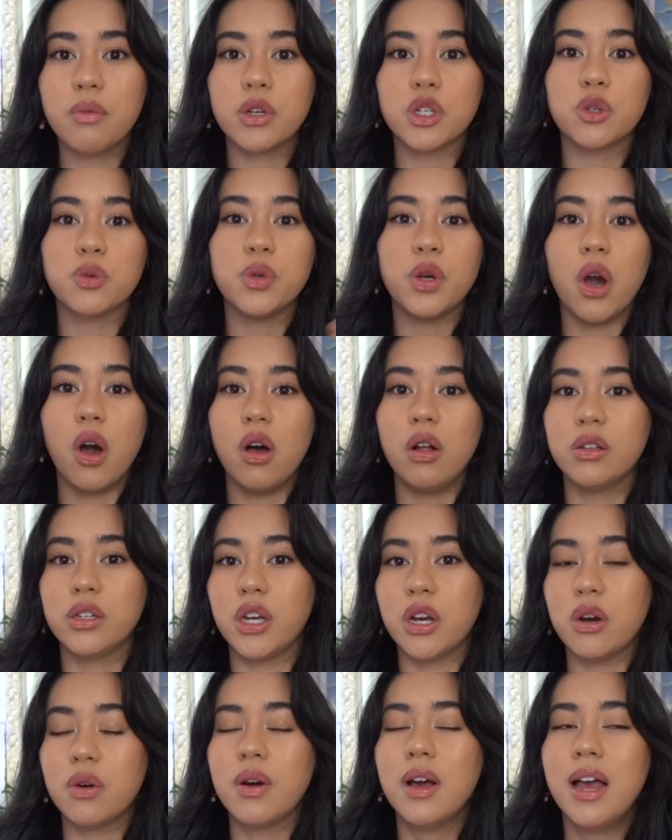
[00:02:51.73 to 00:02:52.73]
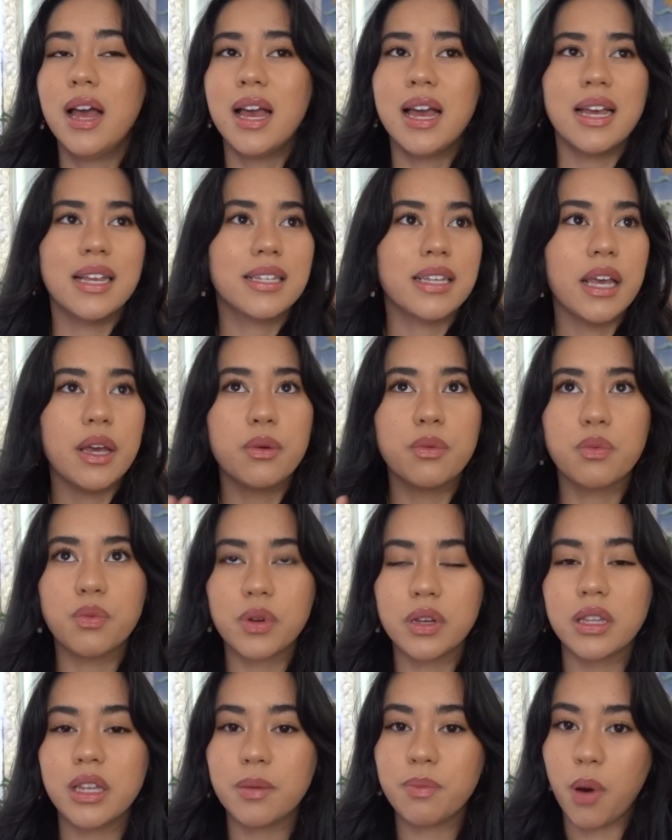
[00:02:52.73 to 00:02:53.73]
which we all know is a
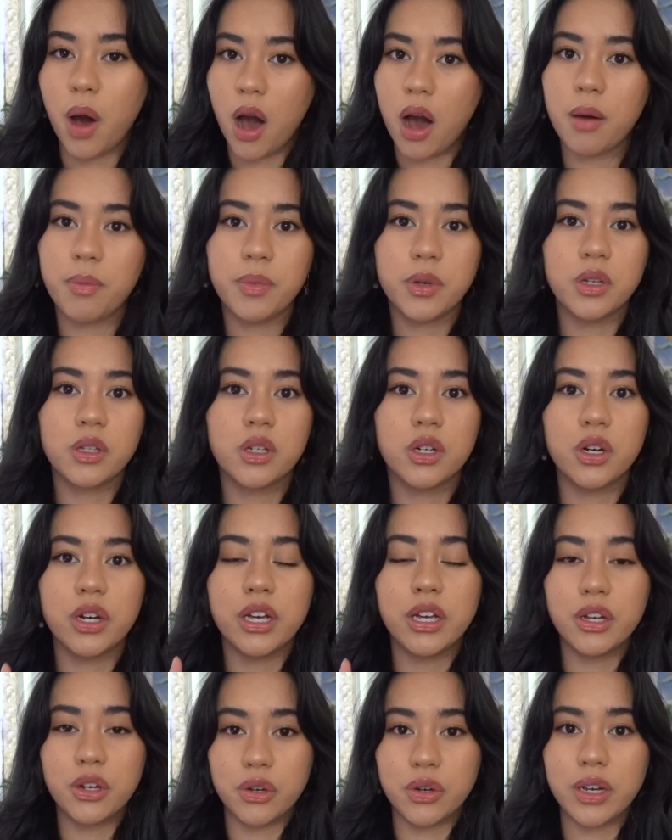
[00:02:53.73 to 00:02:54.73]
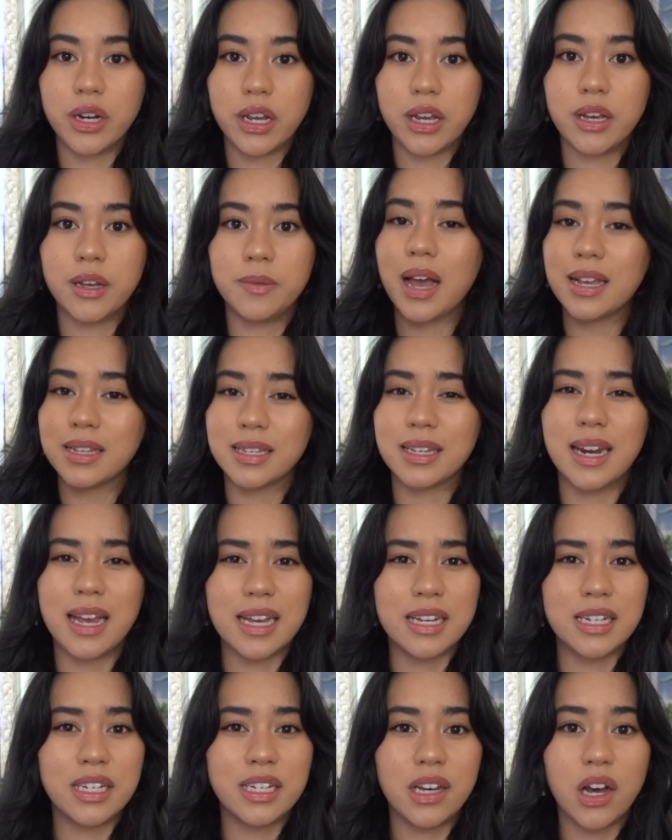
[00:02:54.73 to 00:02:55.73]
really popular ingredient as an
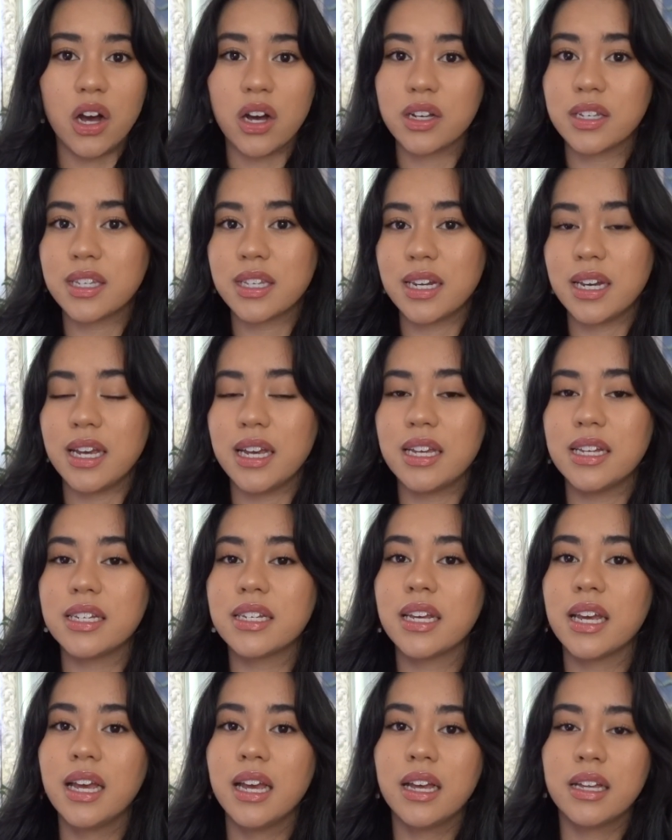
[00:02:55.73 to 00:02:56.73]
antioxidant